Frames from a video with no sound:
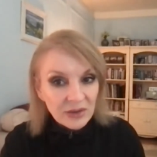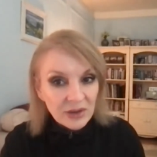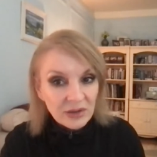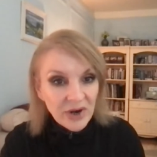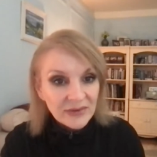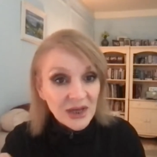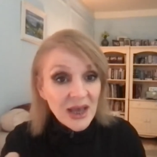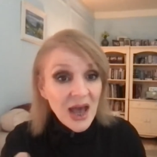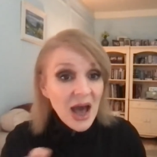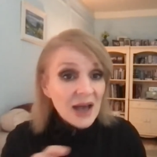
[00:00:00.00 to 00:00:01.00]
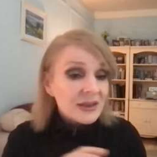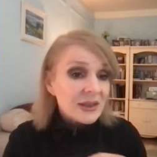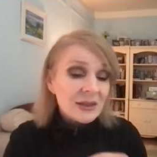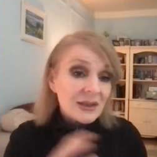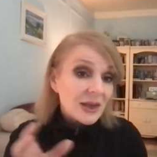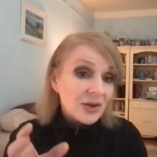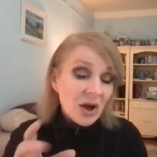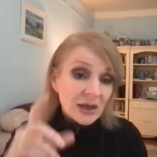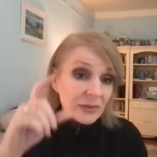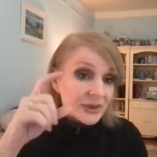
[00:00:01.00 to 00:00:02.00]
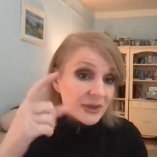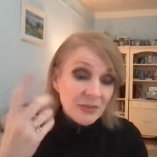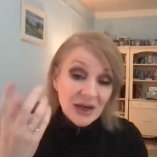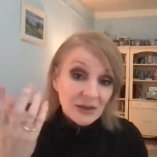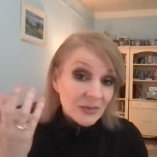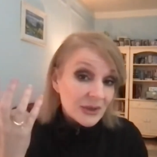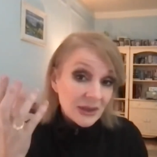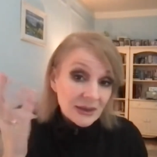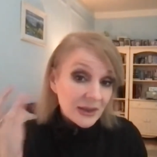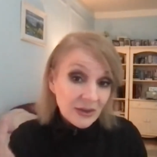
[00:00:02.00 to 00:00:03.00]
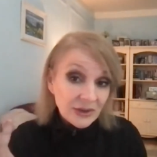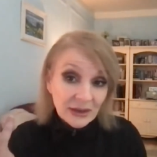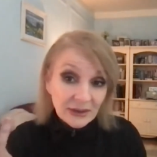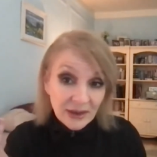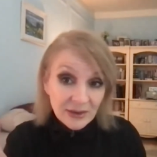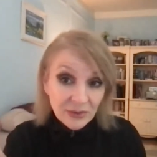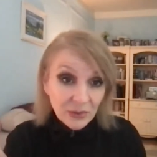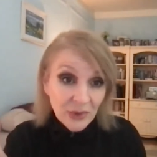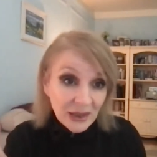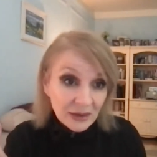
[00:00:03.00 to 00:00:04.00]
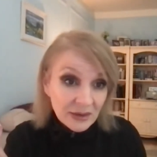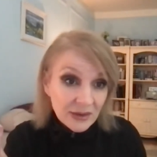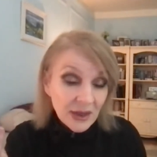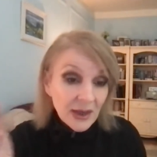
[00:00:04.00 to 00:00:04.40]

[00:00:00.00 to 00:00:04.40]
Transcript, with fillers: arrived. And since then, Hollywood has made them into these cute little things with wings.